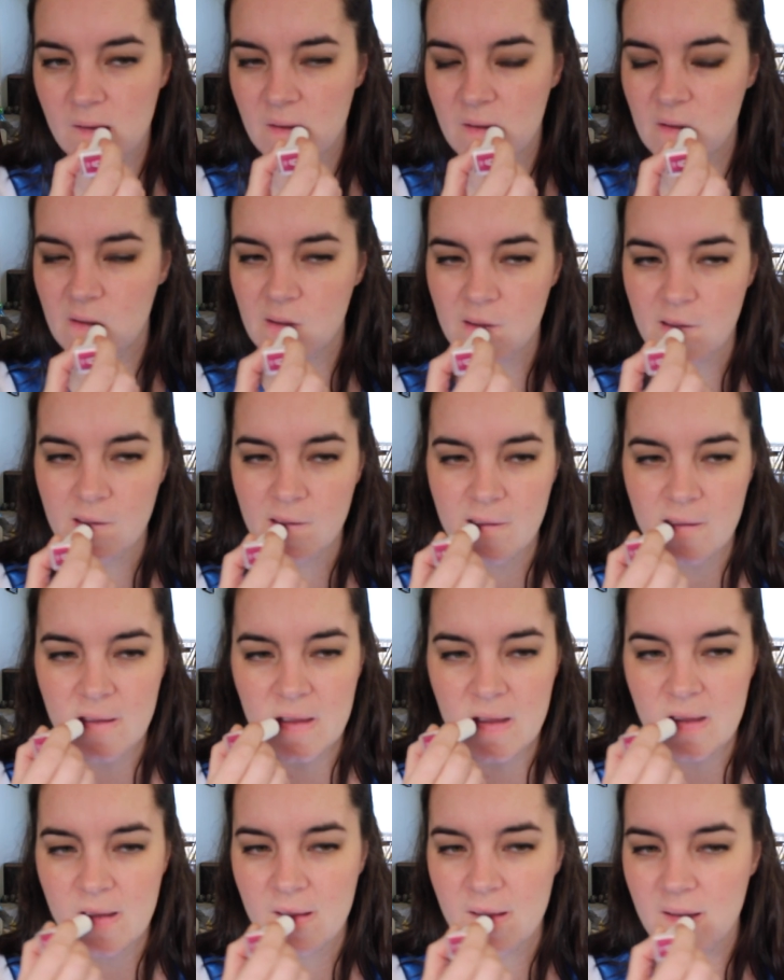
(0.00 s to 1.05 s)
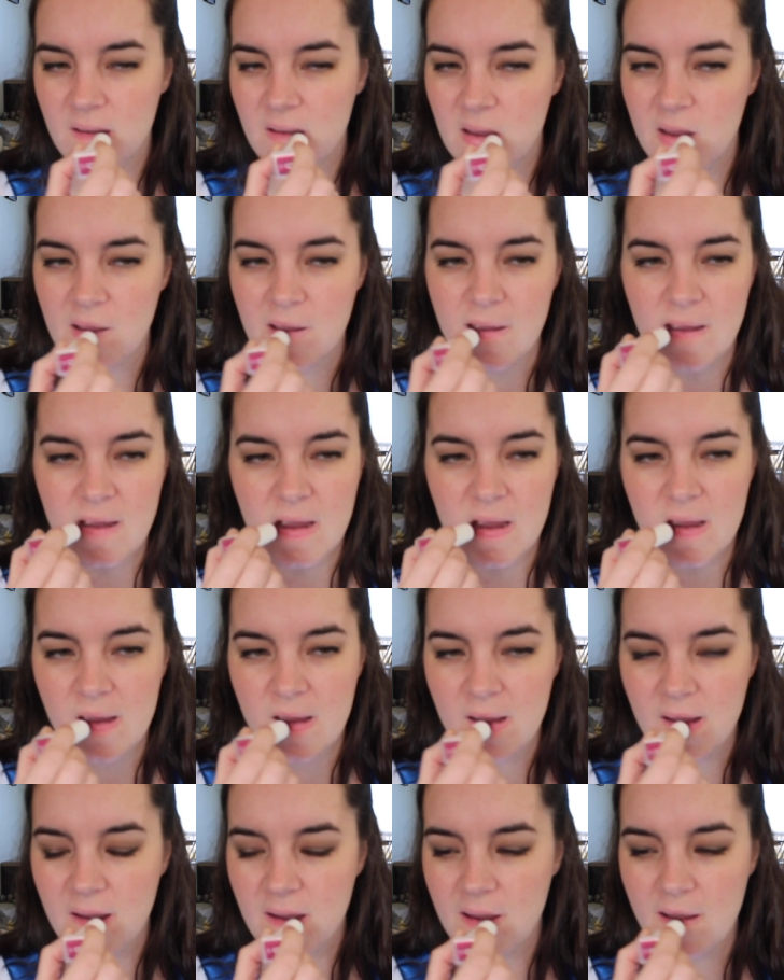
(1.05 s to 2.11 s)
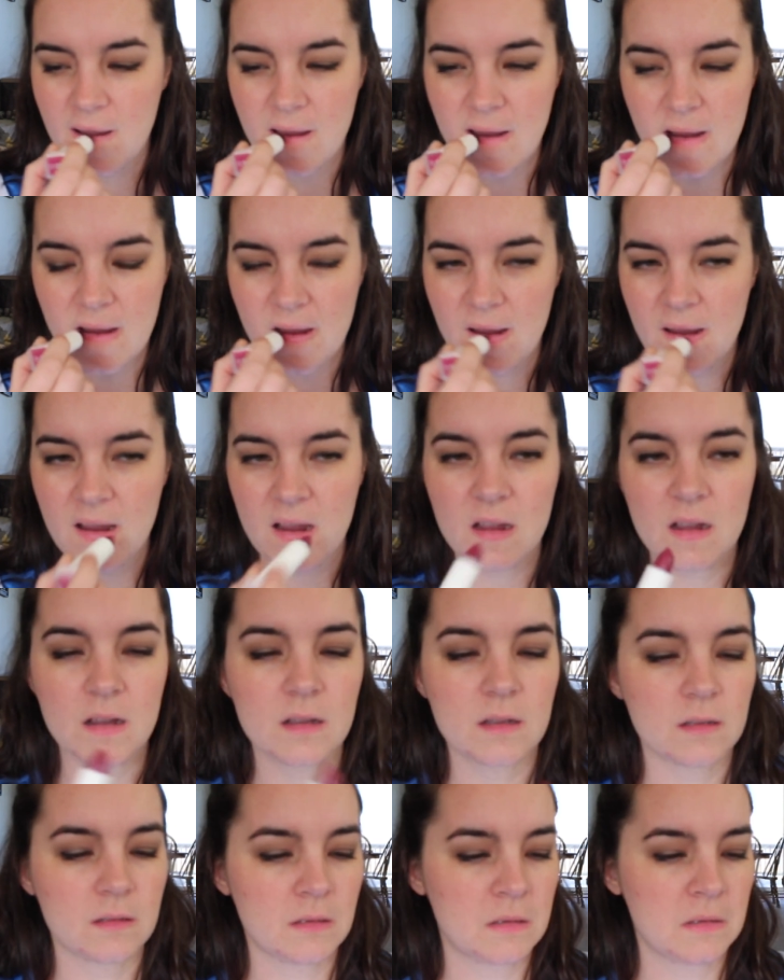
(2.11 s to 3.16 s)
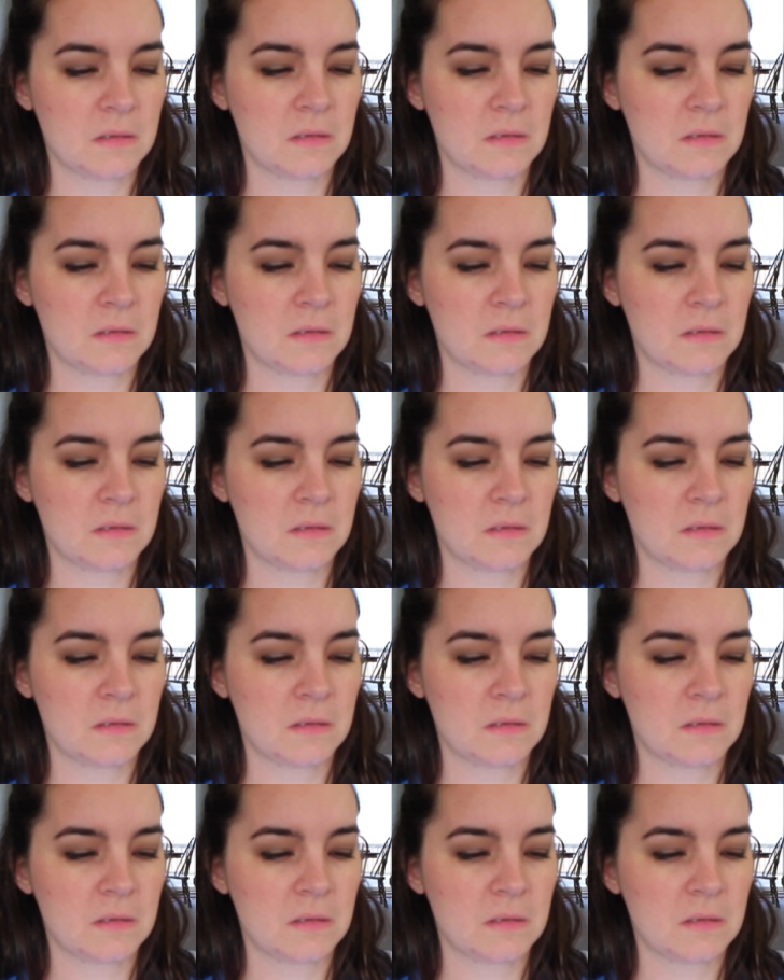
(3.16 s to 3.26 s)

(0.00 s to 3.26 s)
[no speech]